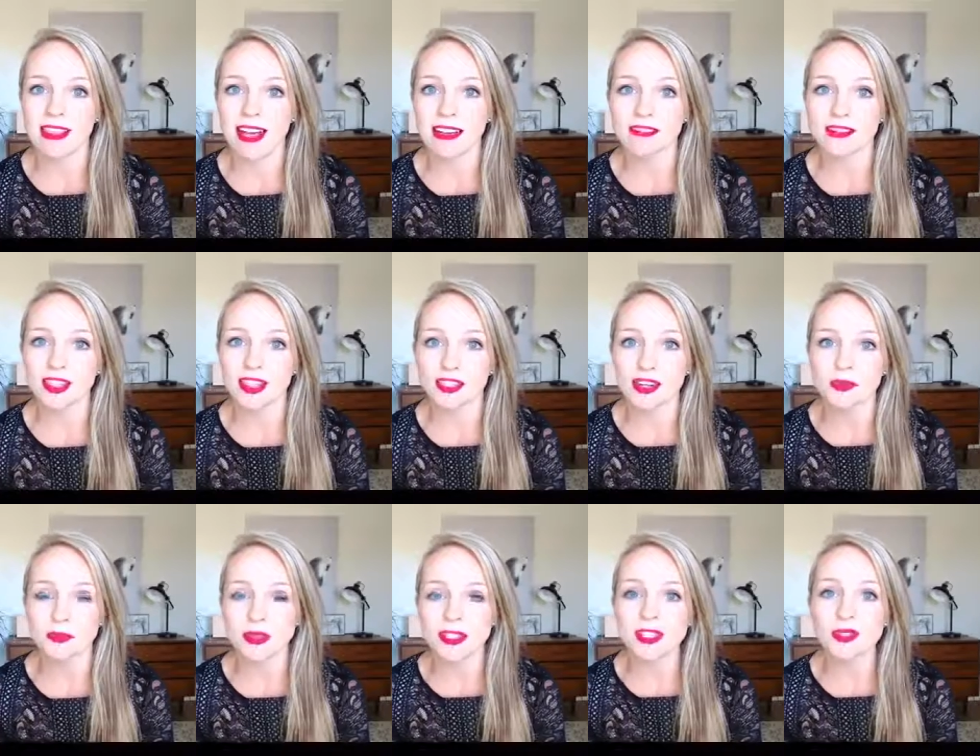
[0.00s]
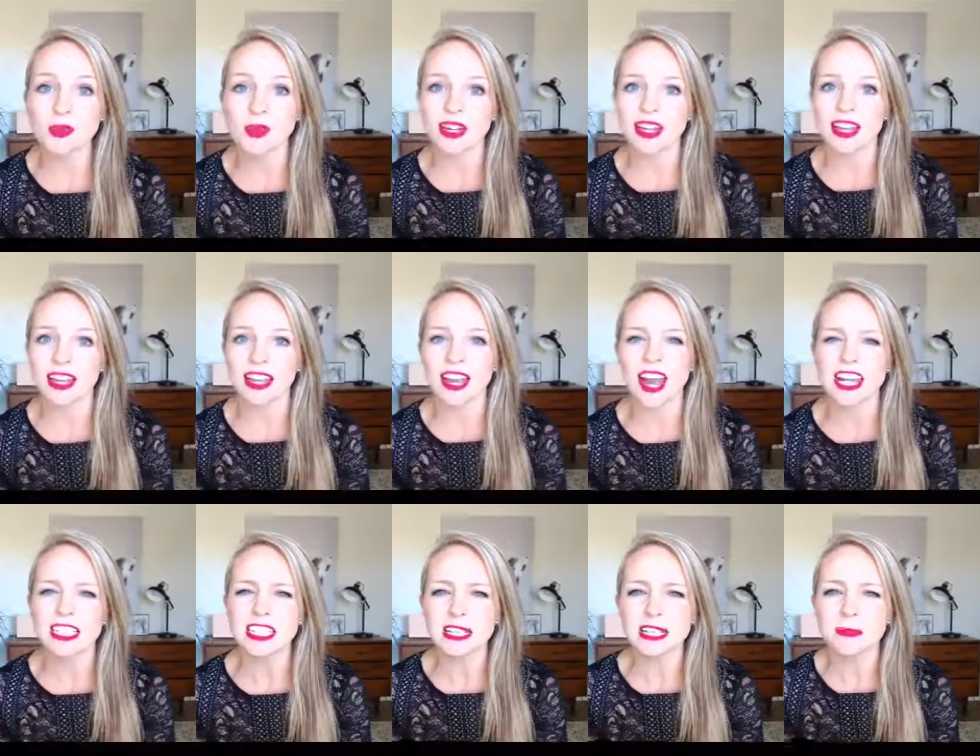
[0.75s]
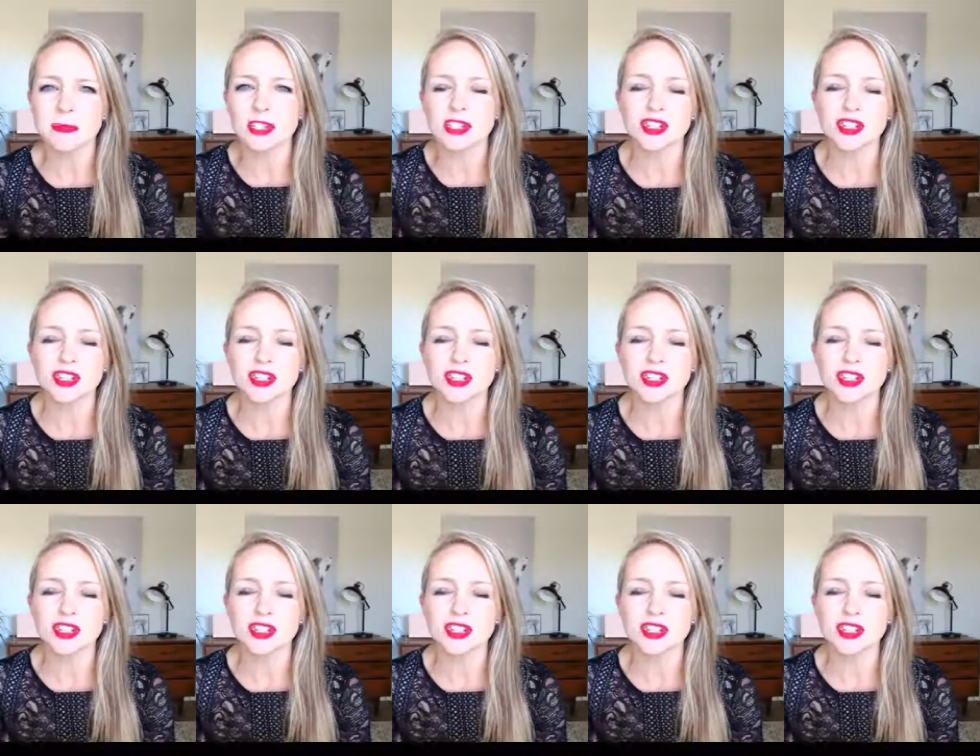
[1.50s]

stream is working. As I mentioned,